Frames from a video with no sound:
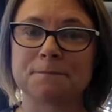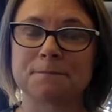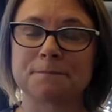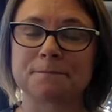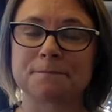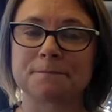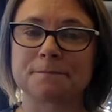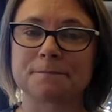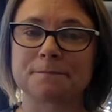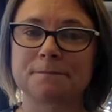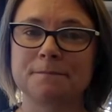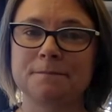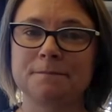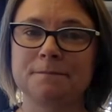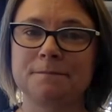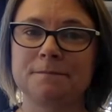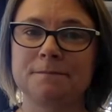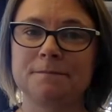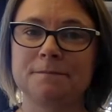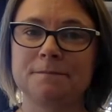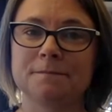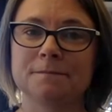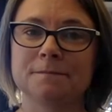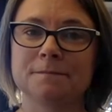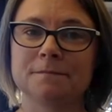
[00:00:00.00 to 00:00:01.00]

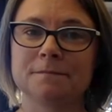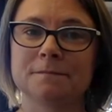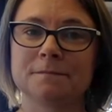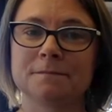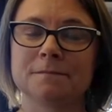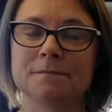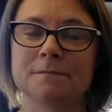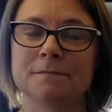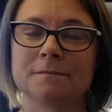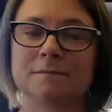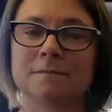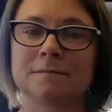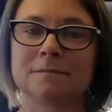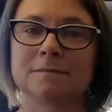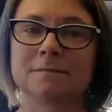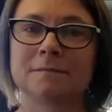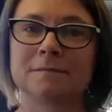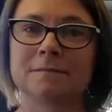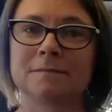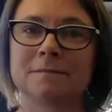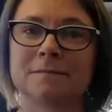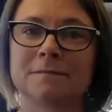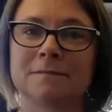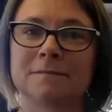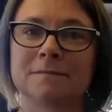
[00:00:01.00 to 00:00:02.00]

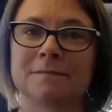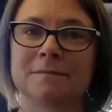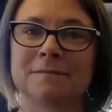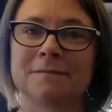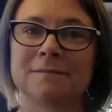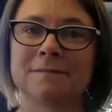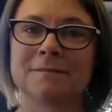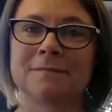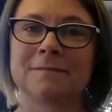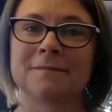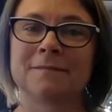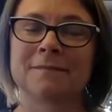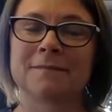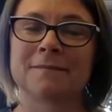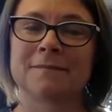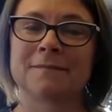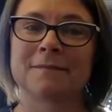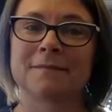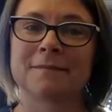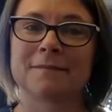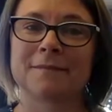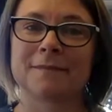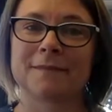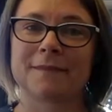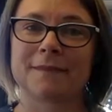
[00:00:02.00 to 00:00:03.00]

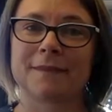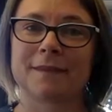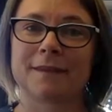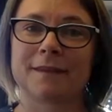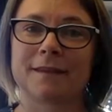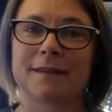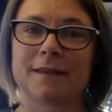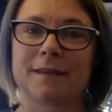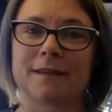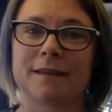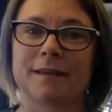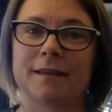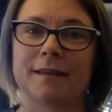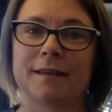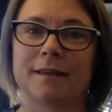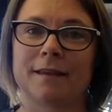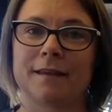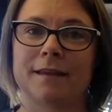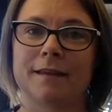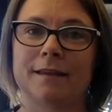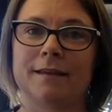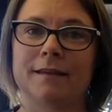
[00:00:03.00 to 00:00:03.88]
No one is speaking in this clip.